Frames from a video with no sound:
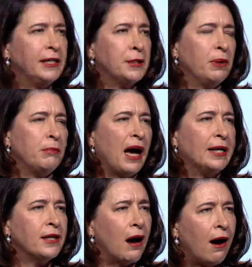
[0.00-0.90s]
be made
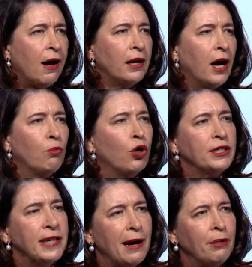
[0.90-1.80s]
to highlight what
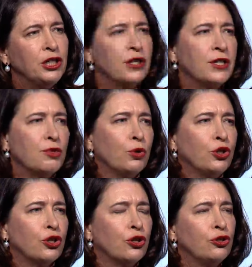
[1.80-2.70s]
damage this would
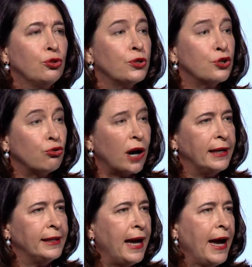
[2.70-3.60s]
do to
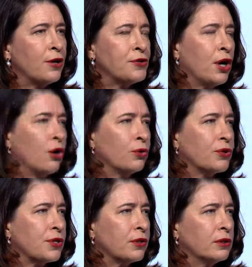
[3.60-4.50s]
Australian households.